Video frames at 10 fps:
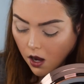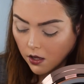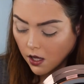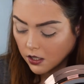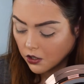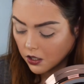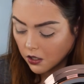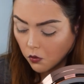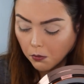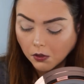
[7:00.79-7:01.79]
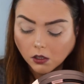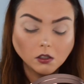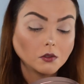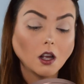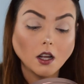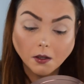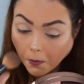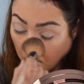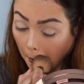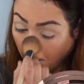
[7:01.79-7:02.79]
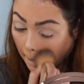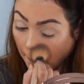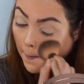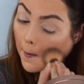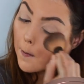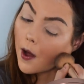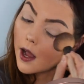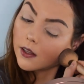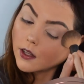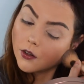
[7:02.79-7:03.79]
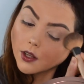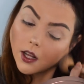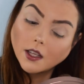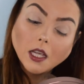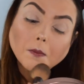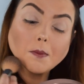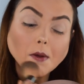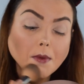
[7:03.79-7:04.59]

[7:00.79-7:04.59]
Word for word: And that's just a normal Lorac highlighter that I keep in my